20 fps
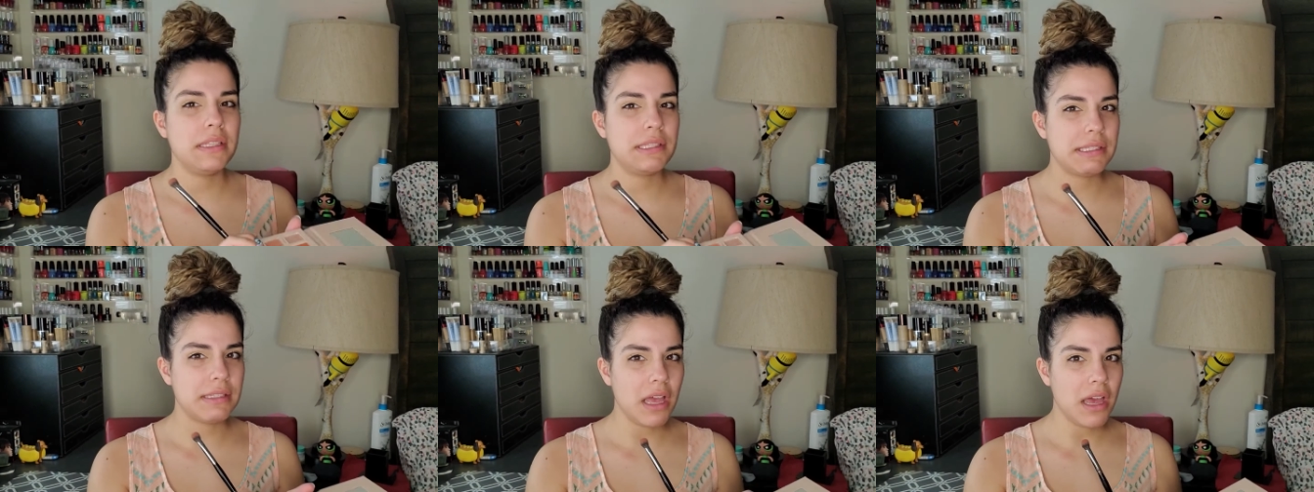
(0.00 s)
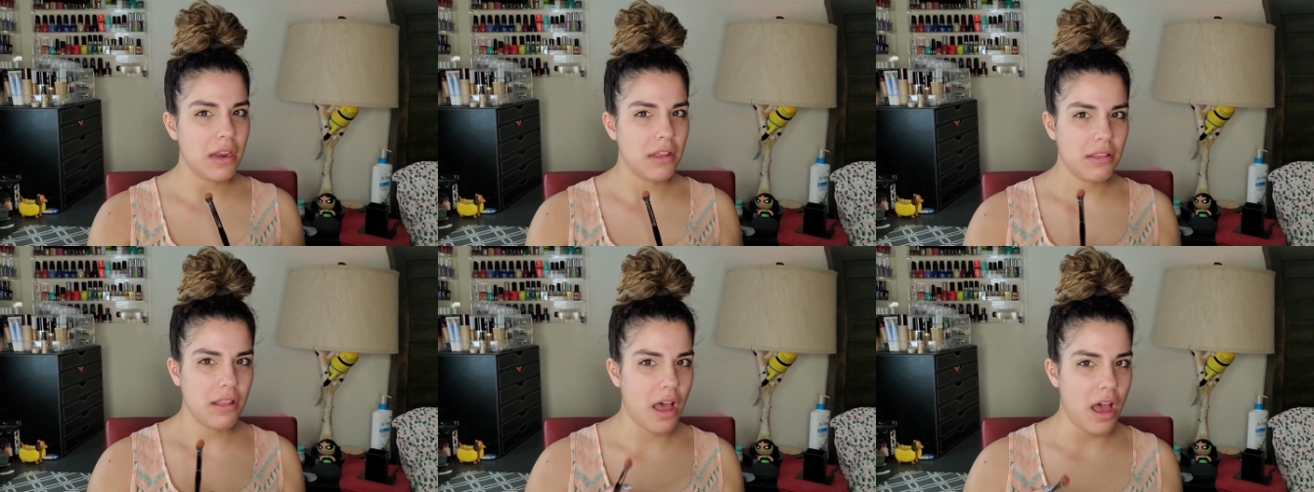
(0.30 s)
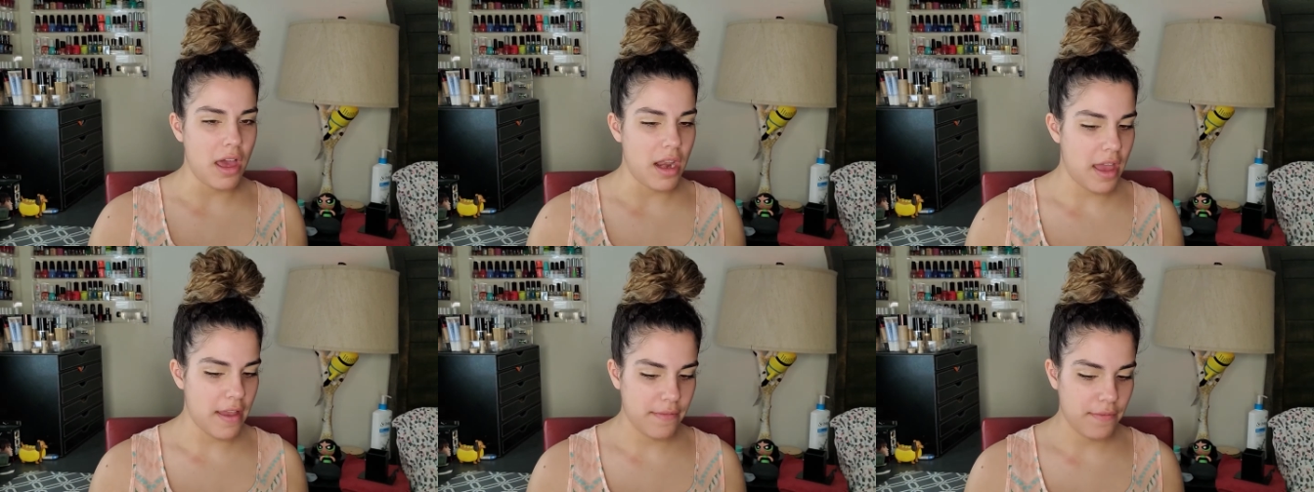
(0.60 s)
it's not a
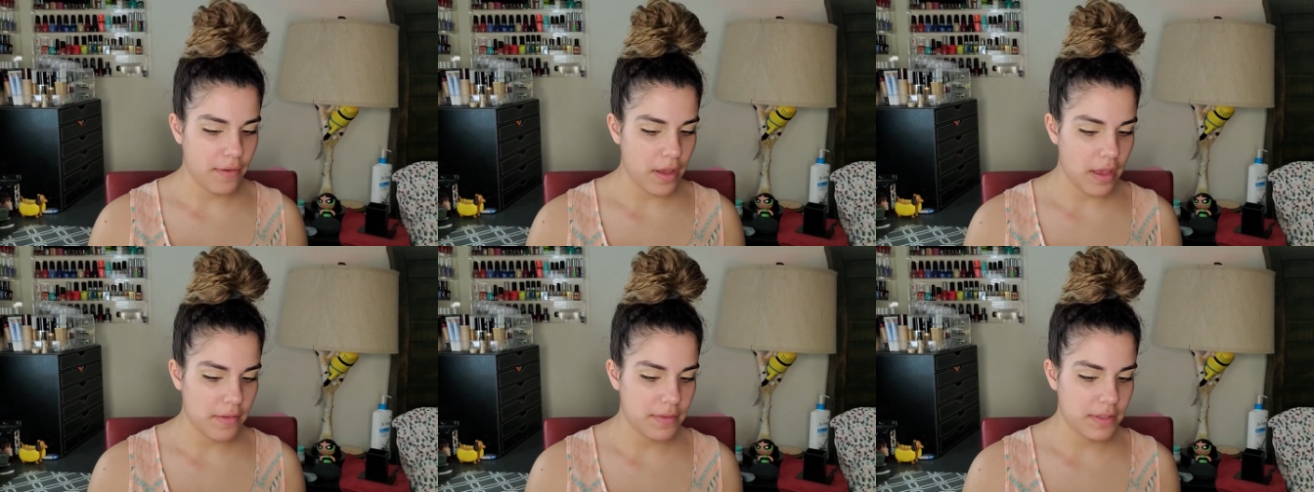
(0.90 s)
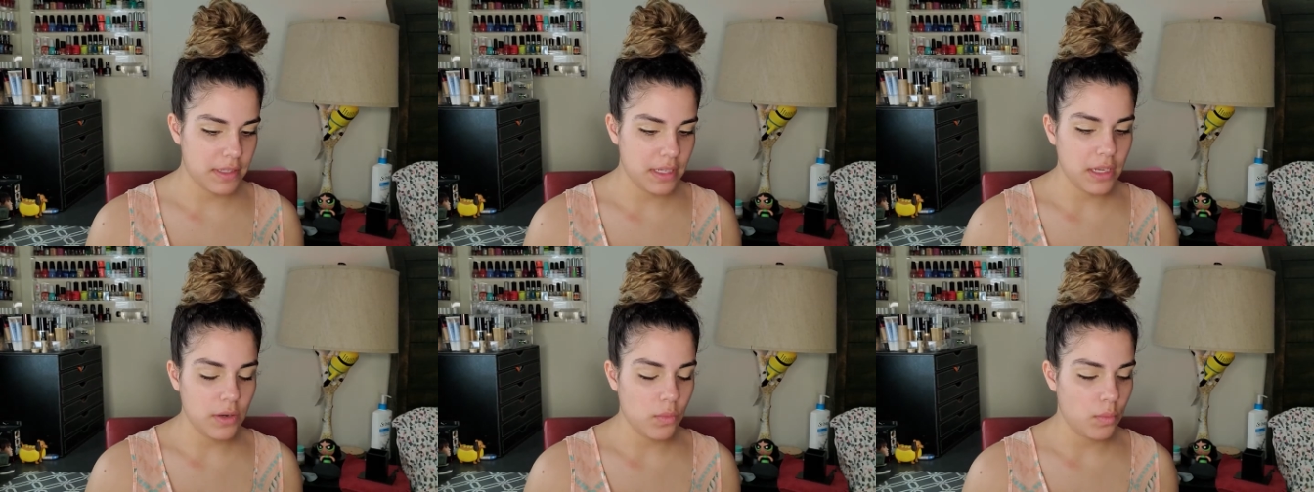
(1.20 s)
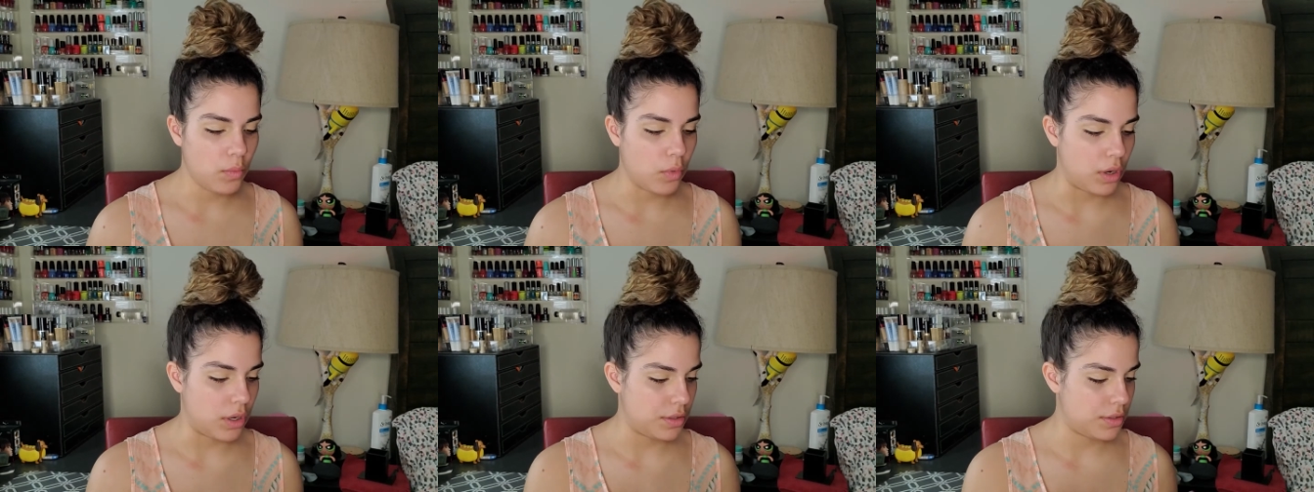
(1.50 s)
lot. I've, I've
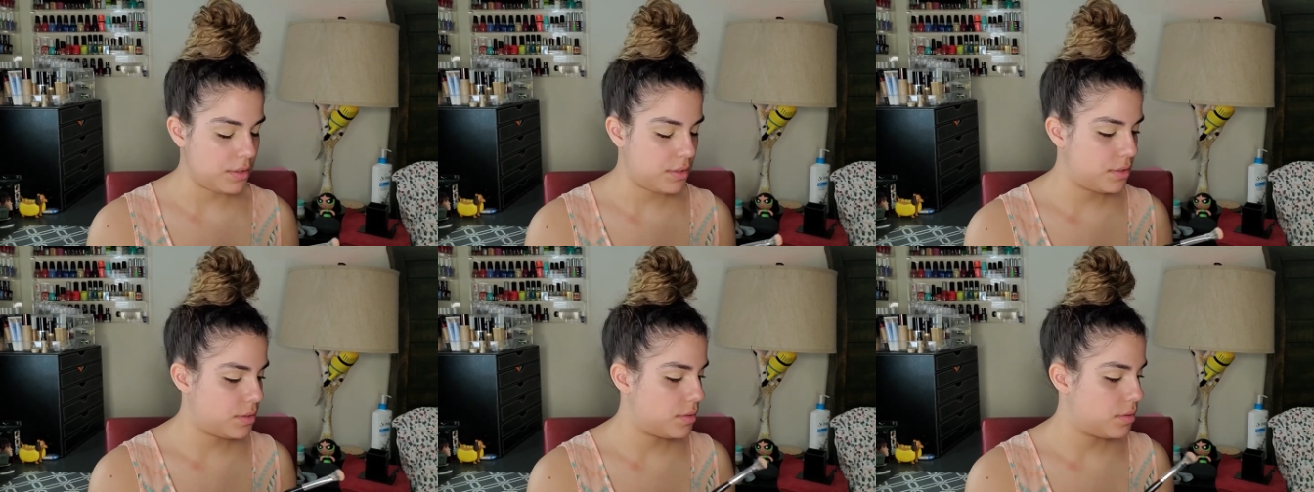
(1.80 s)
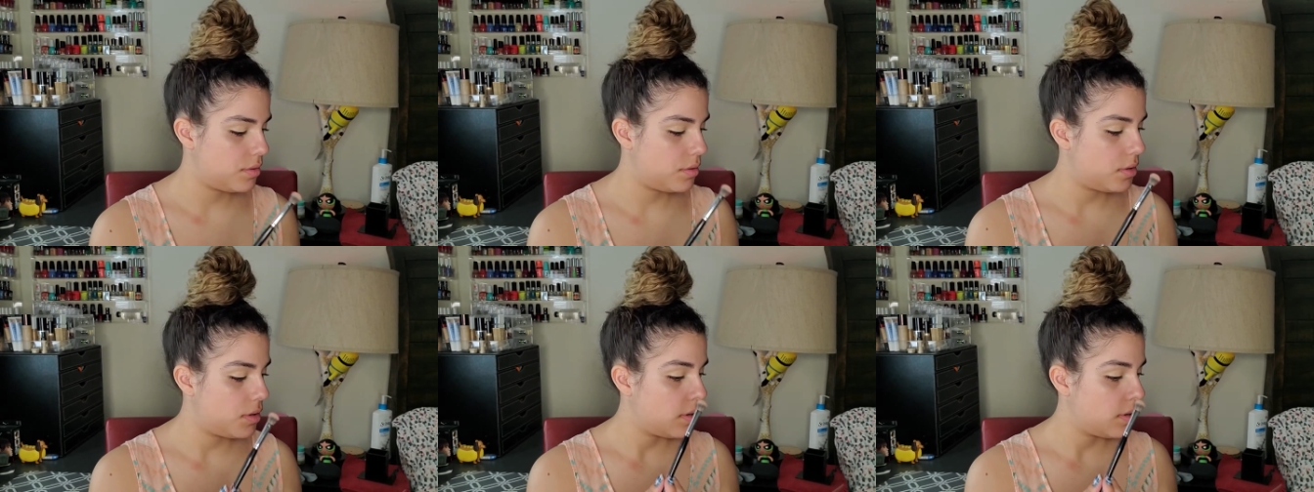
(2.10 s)
seen worse.